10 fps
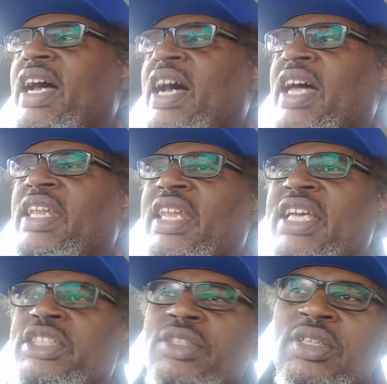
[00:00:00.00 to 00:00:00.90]

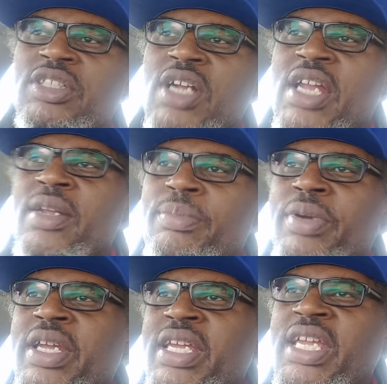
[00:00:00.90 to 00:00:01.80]
unless you're trying to
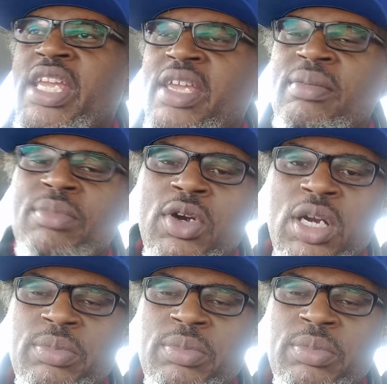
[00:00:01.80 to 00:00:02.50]
bring in more